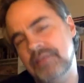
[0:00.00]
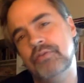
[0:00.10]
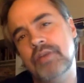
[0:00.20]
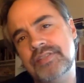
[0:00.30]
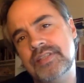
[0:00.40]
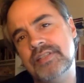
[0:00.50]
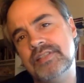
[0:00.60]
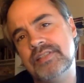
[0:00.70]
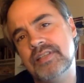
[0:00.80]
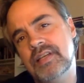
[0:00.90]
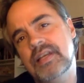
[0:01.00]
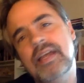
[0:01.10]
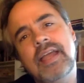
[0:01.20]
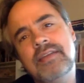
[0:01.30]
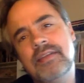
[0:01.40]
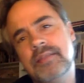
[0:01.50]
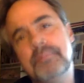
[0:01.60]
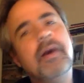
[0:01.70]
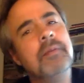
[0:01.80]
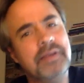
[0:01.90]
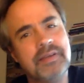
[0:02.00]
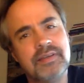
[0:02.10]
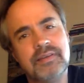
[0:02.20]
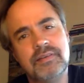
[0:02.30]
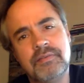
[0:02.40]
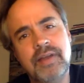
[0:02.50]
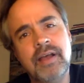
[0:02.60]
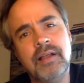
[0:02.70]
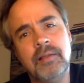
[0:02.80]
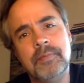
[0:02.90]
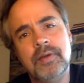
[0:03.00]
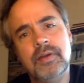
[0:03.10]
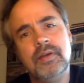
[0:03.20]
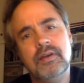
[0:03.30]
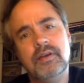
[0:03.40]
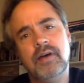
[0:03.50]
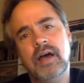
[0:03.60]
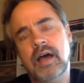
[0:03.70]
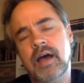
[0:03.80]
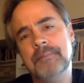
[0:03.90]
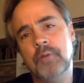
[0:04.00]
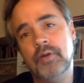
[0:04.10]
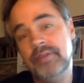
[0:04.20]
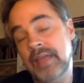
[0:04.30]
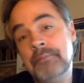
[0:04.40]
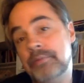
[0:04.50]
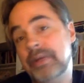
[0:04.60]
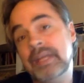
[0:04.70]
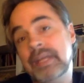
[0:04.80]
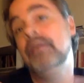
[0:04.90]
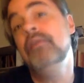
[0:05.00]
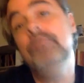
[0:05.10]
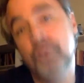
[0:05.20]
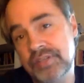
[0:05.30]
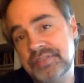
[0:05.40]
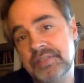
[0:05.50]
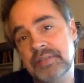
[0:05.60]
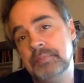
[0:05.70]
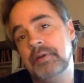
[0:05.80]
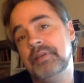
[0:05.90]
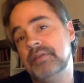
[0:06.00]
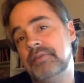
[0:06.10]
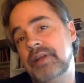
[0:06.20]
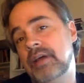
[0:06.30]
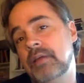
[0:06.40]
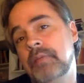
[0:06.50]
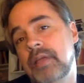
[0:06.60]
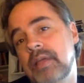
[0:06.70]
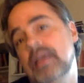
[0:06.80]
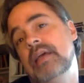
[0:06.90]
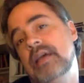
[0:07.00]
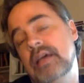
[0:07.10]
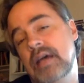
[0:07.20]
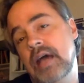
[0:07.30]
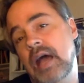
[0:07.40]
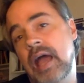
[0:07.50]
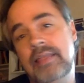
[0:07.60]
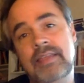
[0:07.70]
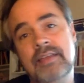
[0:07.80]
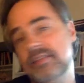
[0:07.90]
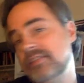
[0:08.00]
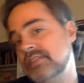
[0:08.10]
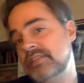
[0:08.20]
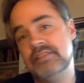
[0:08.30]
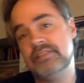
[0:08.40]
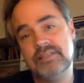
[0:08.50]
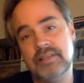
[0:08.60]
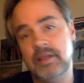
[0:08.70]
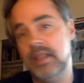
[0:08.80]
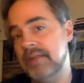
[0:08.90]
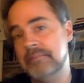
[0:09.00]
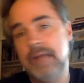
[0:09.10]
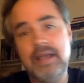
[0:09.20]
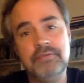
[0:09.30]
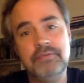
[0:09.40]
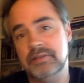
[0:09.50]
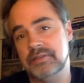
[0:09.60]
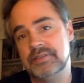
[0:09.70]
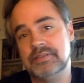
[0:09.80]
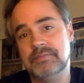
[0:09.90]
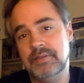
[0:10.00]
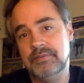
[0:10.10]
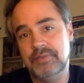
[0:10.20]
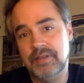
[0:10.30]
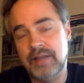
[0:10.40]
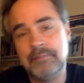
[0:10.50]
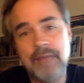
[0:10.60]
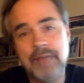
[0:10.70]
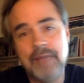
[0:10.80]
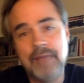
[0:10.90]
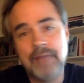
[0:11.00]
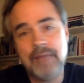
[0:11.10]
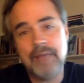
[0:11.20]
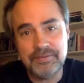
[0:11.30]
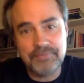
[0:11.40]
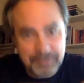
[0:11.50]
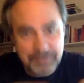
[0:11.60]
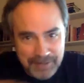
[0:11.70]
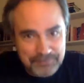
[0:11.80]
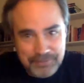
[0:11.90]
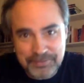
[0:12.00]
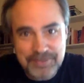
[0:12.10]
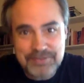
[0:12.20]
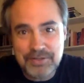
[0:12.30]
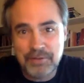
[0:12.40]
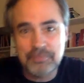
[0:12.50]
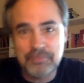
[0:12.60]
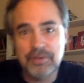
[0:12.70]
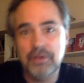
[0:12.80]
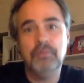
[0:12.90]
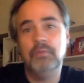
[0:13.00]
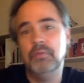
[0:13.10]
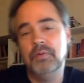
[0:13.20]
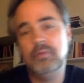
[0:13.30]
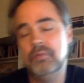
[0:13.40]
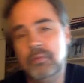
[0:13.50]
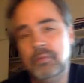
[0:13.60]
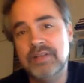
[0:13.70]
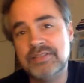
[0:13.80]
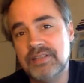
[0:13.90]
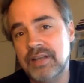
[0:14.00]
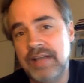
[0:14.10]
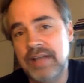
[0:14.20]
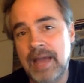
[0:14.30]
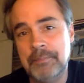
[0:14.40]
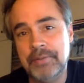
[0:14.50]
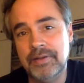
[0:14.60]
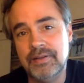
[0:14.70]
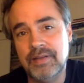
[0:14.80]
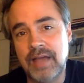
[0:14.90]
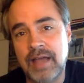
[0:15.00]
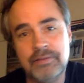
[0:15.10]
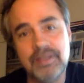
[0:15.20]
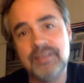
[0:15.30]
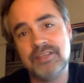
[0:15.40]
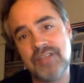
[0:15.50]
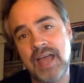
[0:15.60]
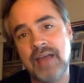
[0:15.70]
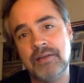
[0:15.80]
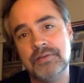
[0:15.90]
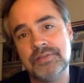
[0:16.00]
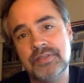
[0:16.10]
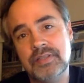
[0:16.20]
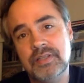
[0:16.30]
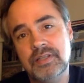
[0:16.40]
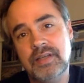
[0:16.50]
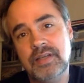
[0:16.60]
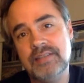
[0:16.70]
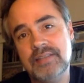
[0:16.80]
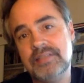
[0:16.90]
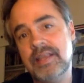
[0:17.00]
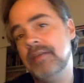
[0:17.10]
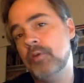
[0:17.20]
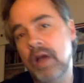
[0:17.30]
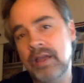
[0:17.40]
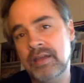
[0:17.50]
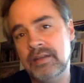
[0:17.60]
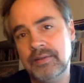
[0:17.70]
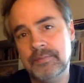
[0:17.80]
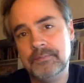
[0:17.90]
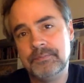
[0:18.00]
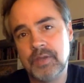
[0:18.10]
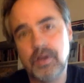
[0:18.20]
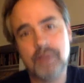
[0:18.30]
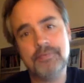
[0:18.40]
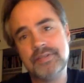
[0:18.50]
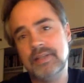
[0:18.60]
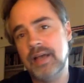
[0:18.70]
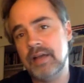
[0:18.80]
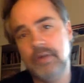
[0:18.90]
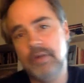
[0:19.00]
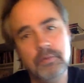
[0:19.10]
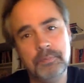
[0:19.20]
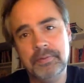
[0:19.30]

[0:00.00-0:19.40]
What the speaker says: voices into the public realm, or them bringing their own voice to the public realm, I think it's a lot of minefields, a lot of mines out there in the minefield, because you don't know what's going to happen. I don't think the shadows and staying quiet offers a lot of hope,